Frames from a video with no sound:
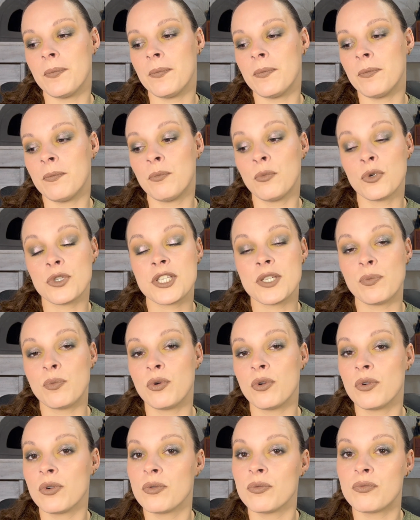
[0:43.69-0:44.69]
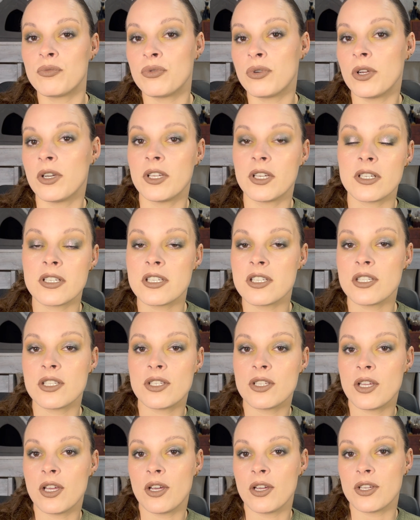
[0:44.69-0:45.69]
multiple products
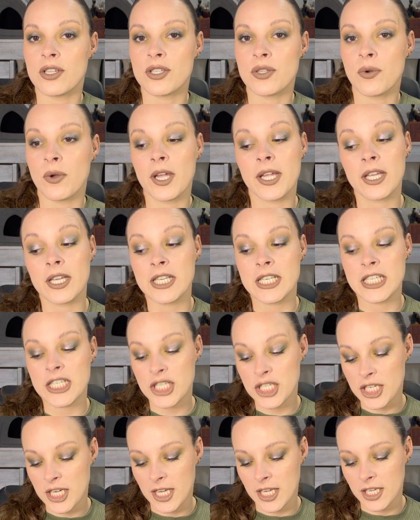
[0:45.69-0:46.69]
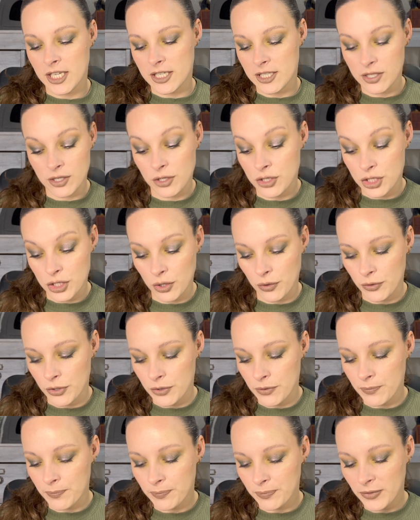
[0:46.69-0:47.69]
so I can show
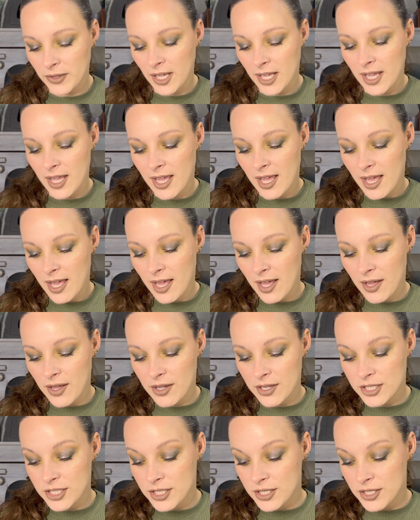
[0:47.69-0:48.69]
you. There